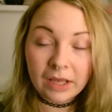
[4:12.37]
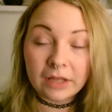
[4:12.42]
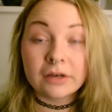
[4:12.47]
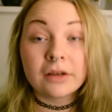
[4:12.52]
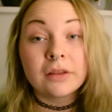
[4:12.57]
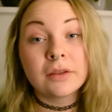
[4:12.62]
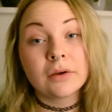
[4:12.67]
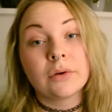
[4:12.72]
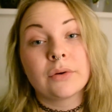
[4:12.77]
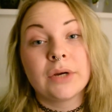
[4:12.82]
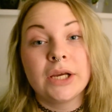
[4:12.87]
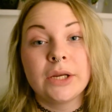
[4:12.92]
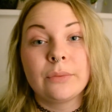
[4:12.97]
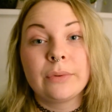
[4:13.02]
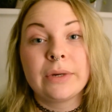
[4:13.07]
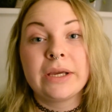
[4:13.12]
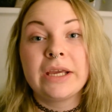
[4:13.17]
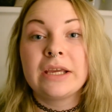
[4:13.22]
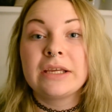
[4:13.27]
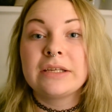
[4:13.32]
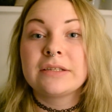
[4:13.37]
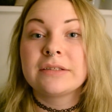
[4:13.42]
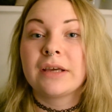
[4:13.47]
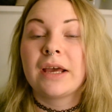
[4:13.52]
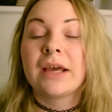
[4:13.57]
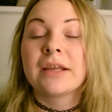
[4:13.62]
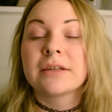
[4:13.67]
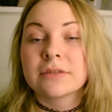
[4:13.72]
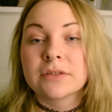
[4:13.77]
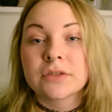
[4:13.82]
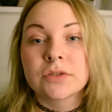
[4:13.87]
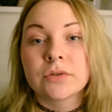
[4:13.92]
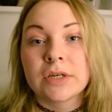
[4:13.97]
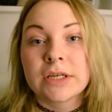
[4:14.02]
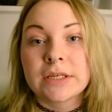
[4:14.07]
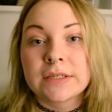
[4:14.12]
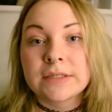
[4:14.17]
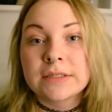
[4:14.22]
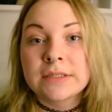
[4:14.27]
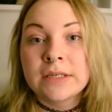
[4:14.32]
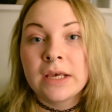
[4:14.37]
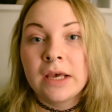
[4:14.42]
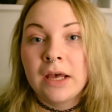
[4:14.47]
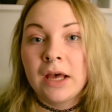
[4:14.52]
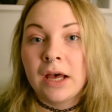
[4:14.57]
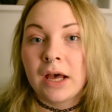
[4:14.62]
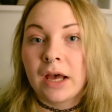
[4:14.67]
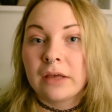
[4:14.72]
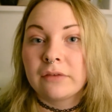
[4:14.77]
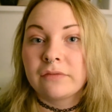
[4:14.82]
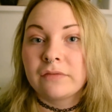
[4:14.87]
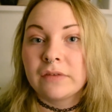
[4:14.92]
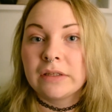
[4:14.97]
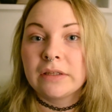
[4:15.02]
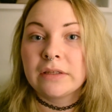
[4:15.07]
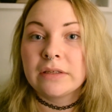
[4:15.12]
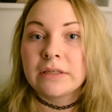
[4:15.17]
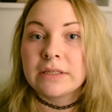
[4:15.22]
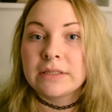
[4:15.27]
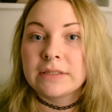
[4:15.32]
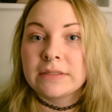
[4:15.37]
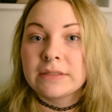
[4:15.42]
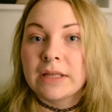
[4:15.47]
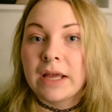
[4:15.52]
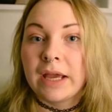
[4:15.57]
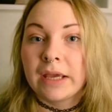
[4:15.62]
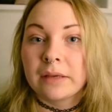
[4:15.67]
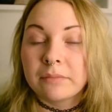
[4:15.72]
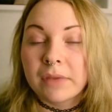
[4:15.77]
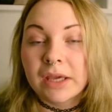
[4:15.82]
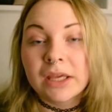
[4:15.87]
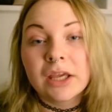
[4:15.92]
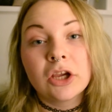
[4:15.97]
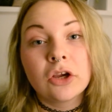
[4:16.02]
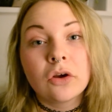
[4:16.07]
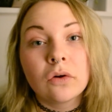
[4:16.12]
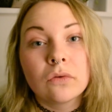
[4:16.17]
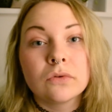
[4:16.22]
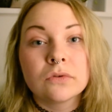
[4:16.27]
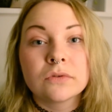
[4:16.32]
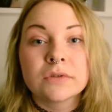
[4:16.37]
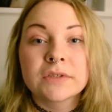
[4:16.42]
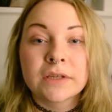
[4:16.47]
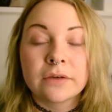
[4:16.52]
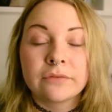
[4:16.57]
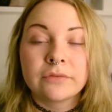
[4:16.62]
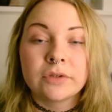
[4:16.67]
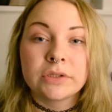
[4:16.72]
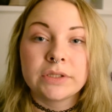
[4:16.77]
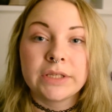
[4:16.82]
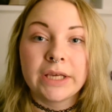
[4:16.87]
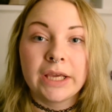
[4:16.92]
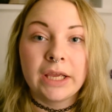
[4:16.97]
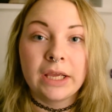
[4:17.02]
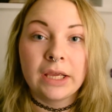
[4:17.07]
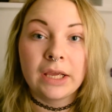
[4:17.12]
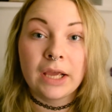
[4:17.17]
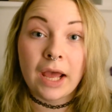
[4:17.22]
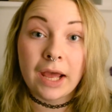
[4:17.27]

Another great way to handle stress, I feel, is like making goals of your day.